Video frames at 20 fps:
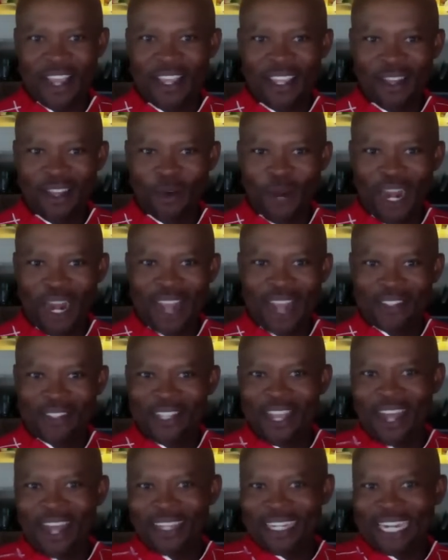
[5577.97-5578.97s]
Whereas
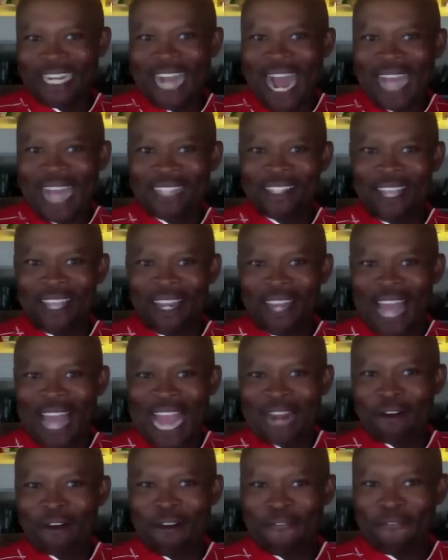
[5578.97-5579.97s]
the other guys, that
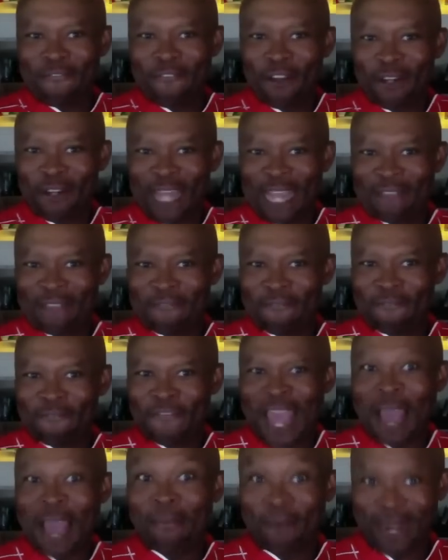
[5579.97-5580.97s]
like her feel like
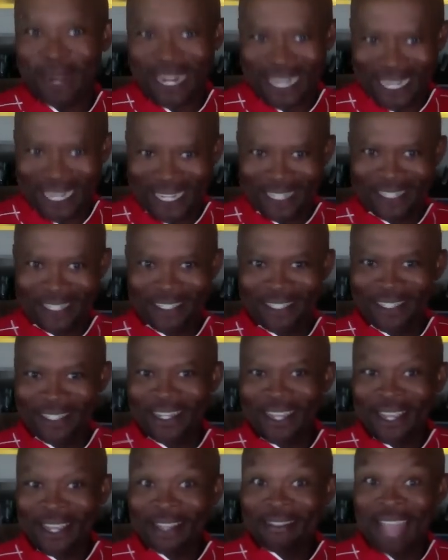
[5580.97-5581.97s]
fabric.
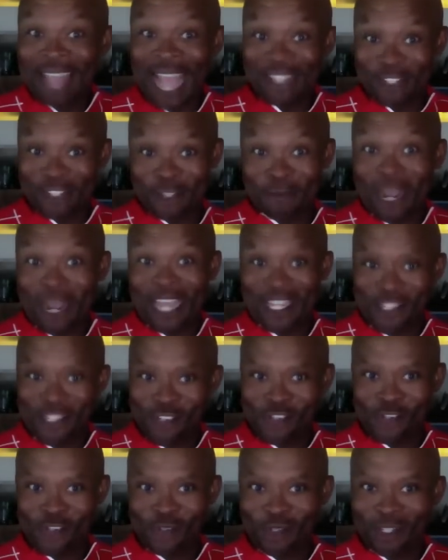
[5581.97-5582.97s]
That's my
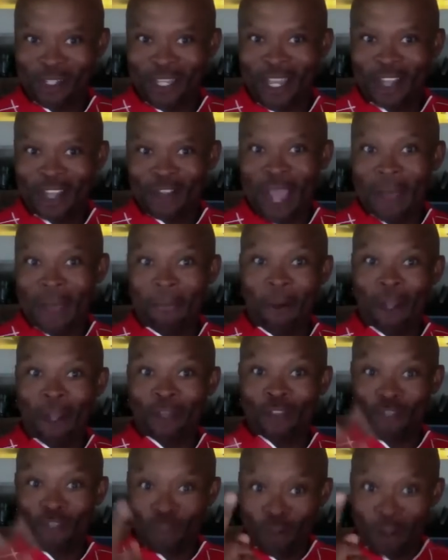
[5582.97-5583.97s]
issue. So I
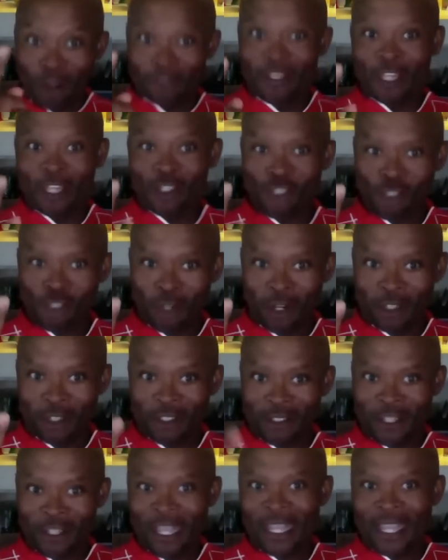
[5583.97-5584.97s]
bought two of their
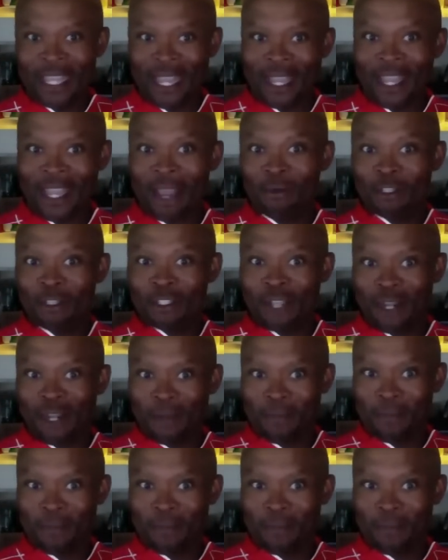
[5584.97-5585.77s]
shorts thinking it was going to